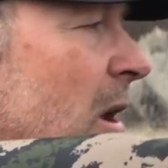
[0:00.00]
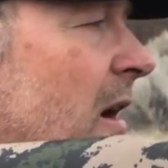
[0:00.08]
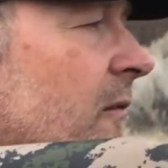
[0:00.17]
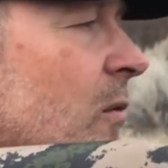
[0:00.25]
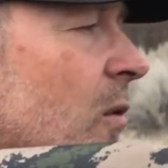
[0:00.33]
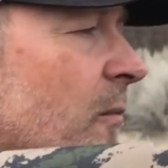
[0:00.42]

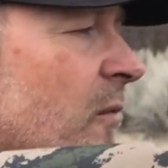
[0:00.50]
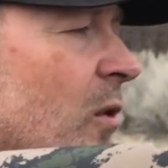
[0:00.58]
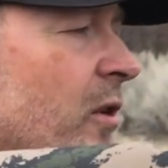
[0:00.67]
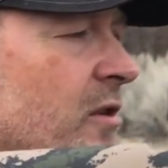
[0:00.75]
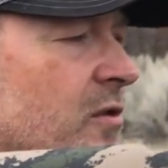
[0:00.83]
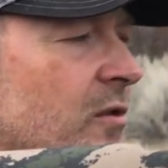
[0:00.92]
platform
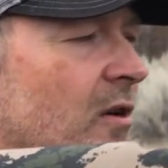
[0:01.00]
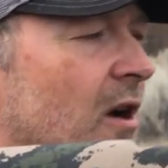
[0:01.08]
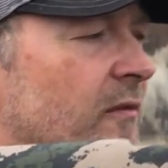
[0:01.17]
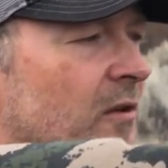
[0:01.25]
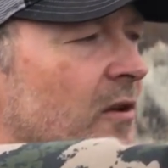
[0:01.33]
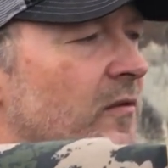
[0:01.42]
for you to shoot
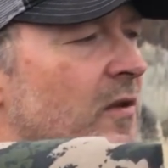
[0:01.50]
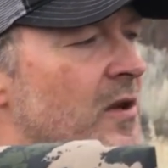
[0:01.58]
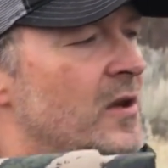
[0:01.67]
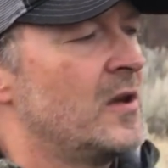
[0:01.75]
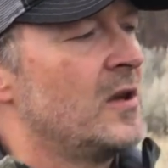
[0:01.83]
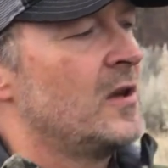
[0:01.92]
off of.
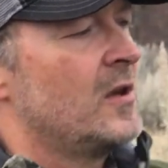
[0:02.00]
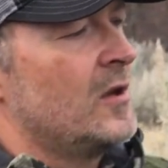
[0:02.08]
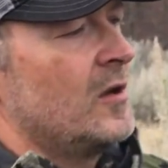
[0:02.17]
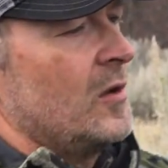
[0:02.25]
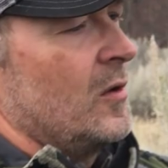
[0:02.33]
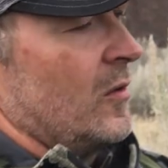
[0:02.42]

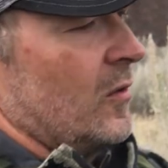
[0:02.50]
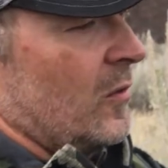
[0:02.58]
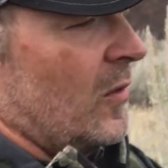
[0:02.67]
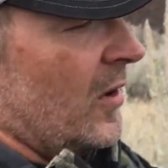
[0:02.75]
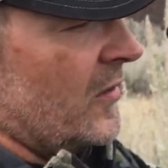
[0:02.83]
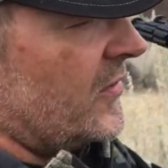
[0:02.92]

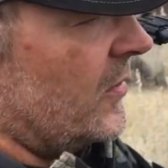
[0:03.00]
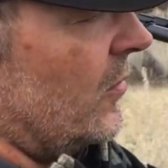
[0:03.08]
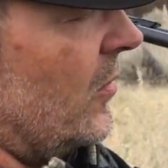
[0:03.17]
We're also